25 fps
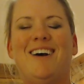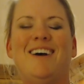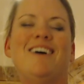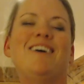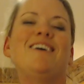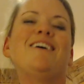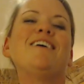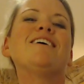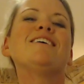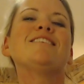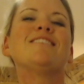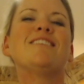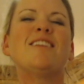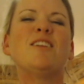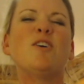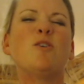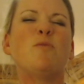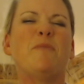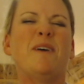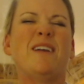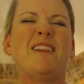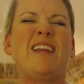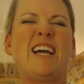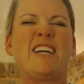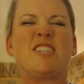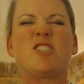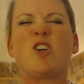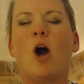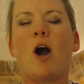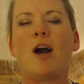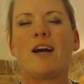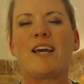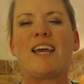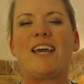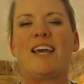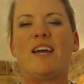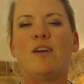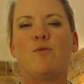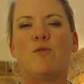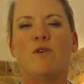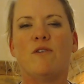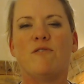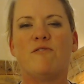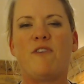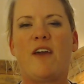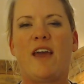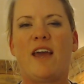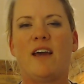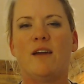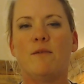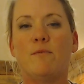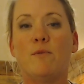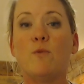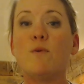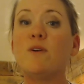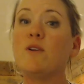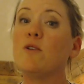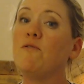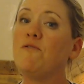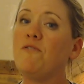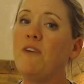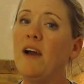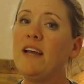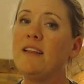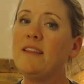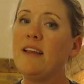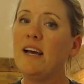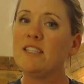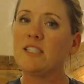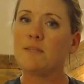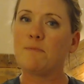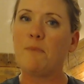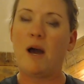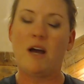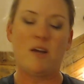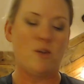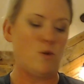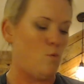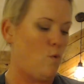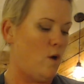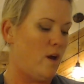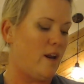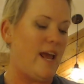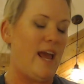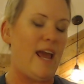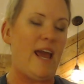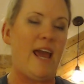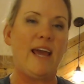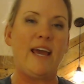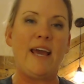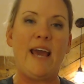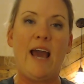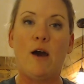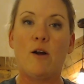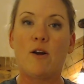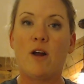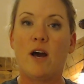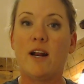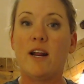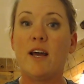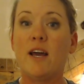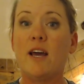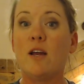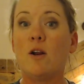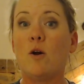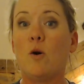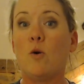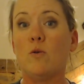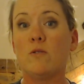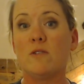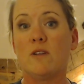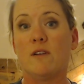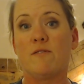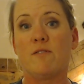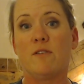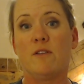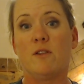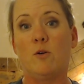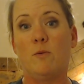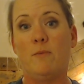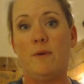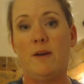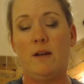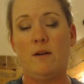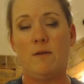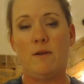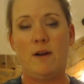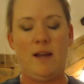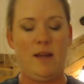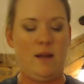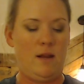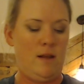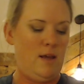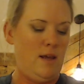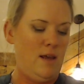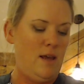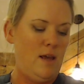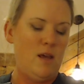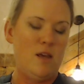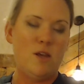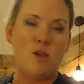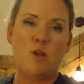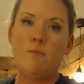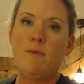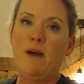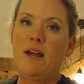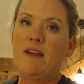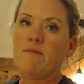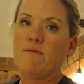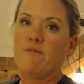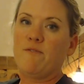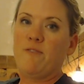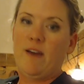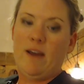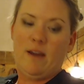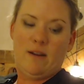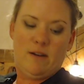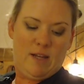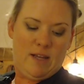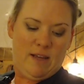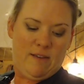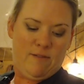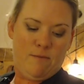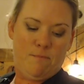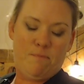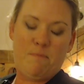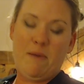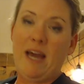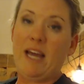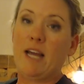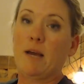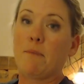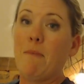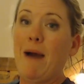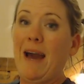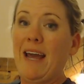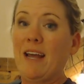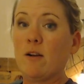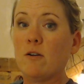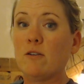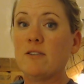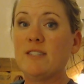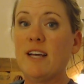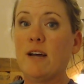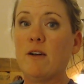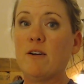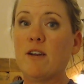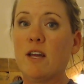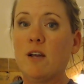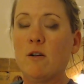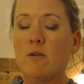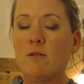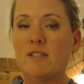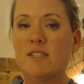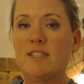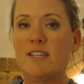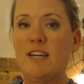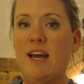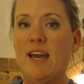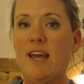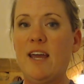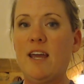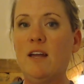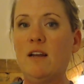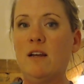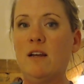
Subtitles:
It's a little bit like talking into a fan, but when you find that spot, you want to hang out on it and hold it for a little bit, right? You might find that even pec minor down here is tight.